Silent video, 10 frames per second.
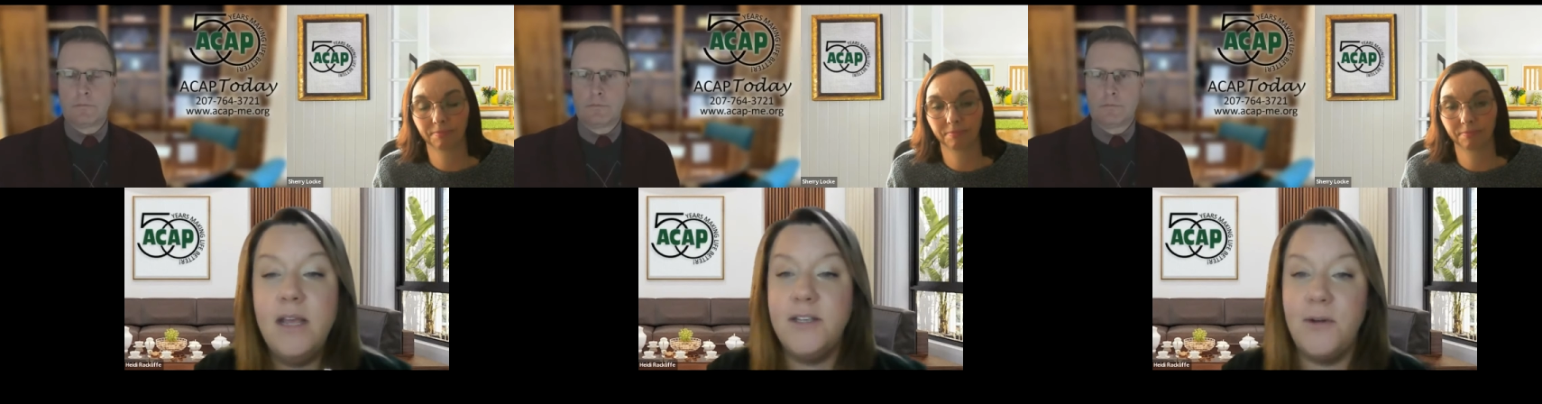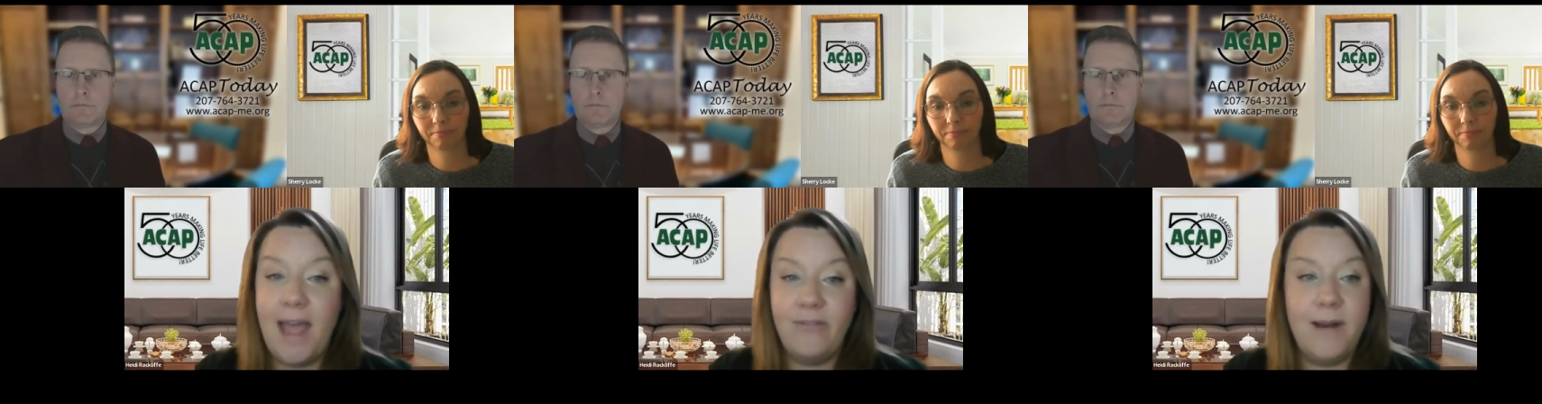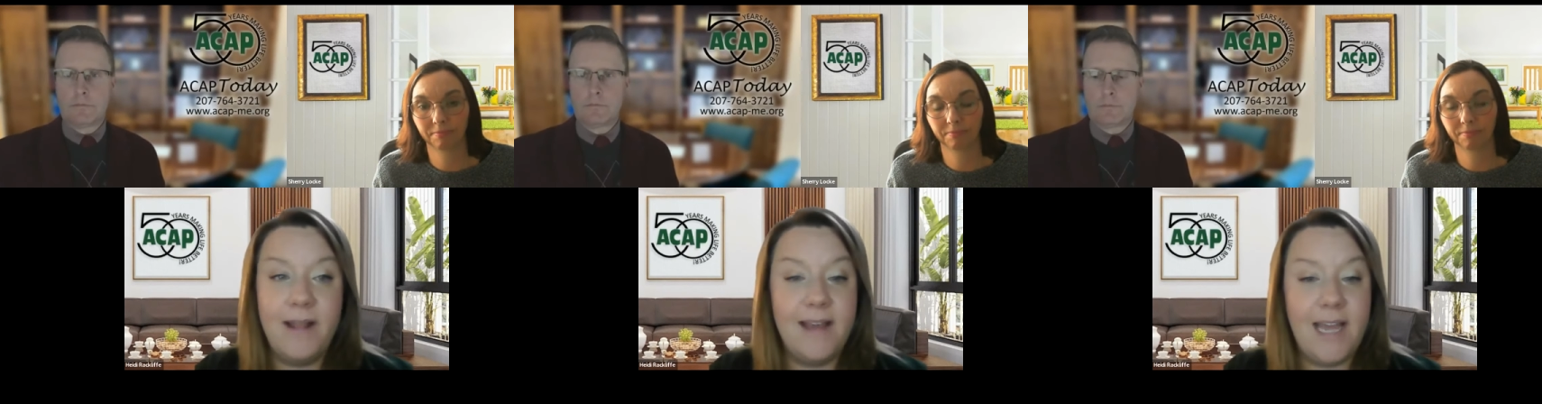Speaker 1: So
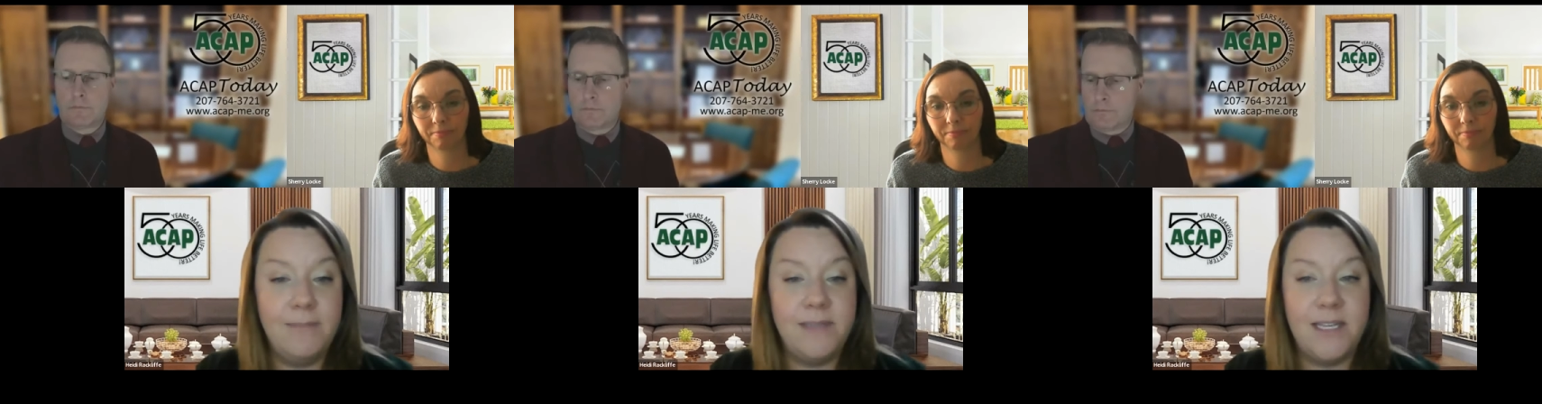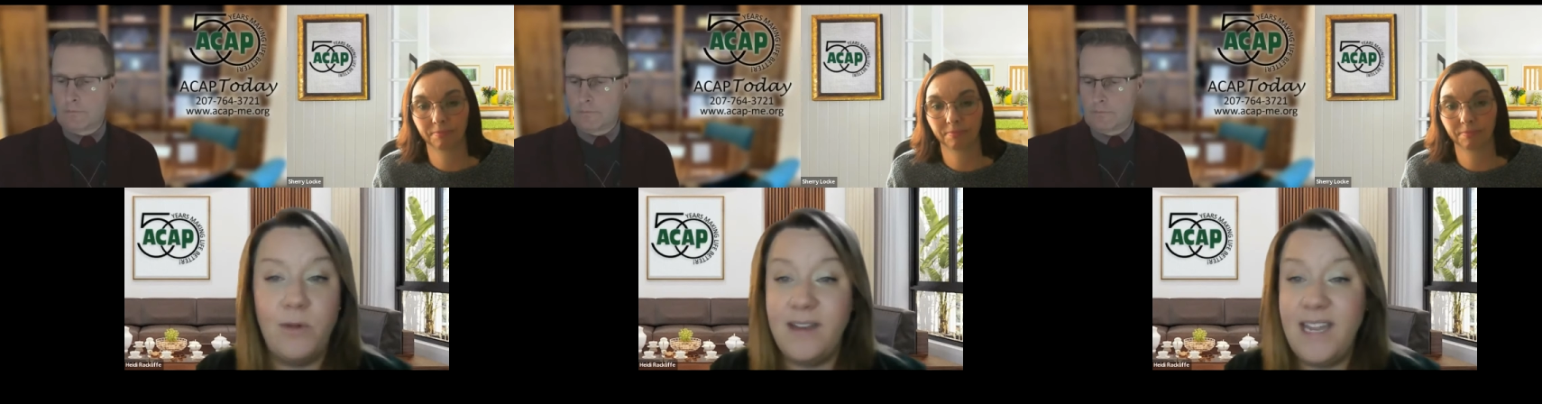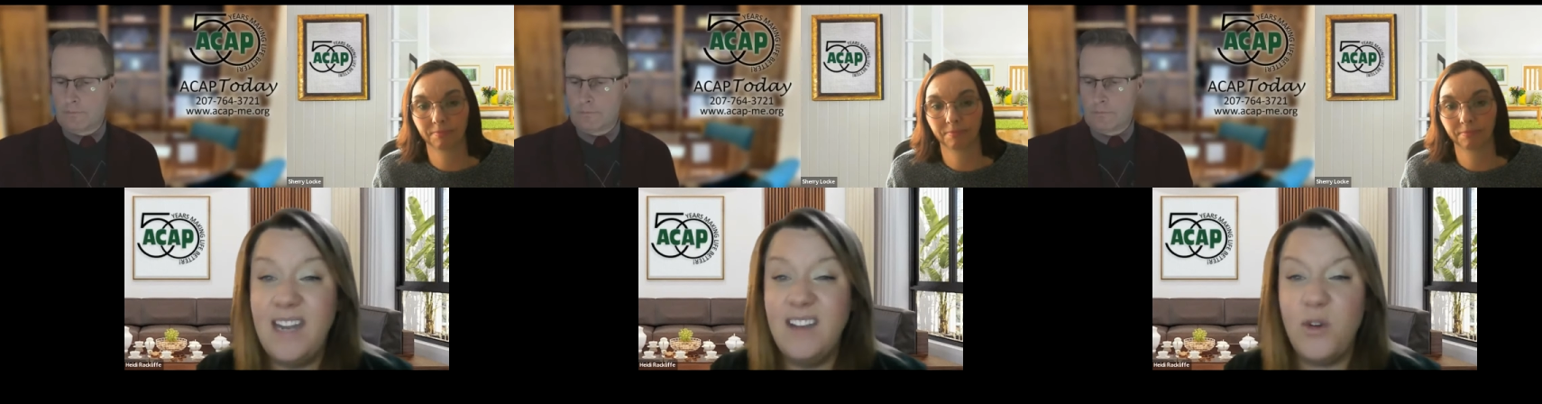everybody that comes in with
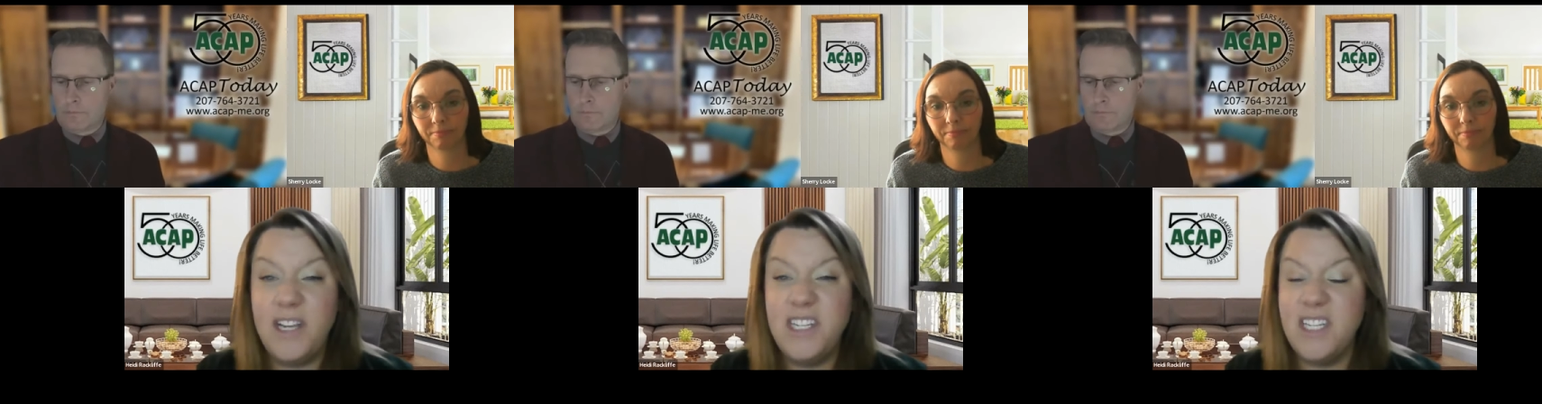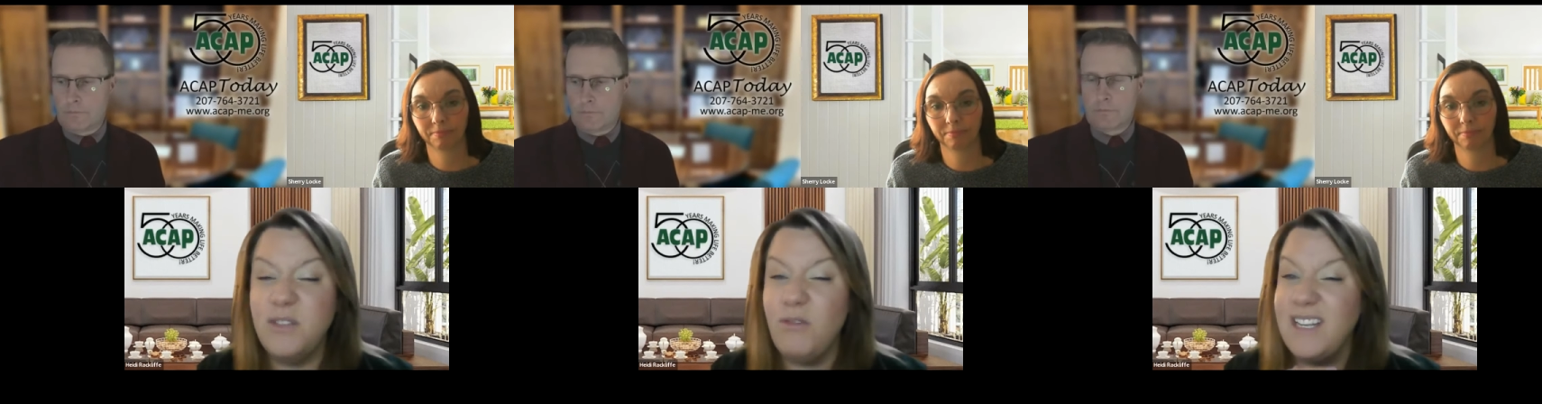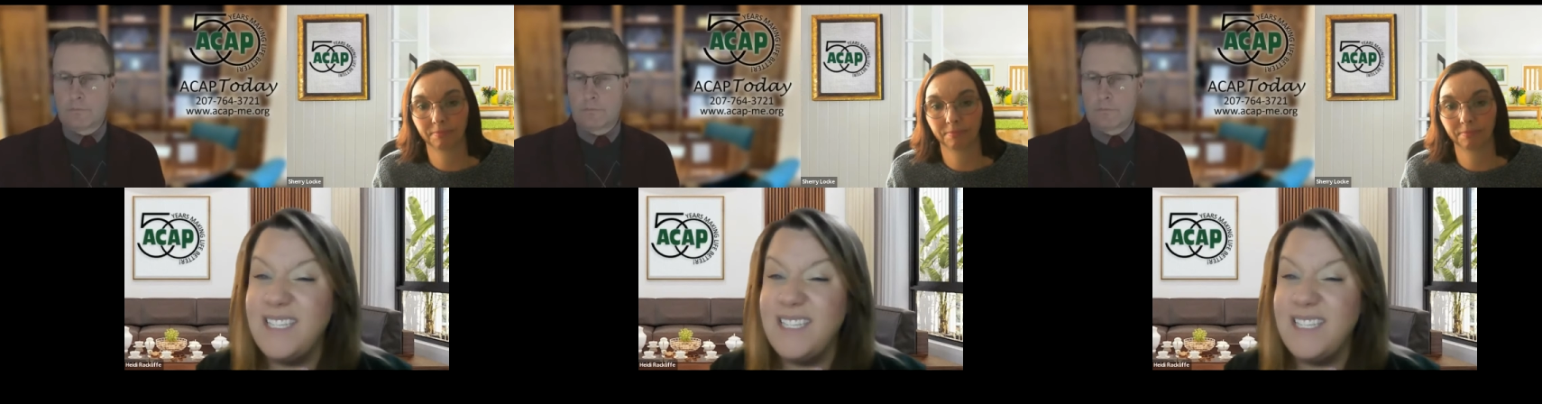needs, questions,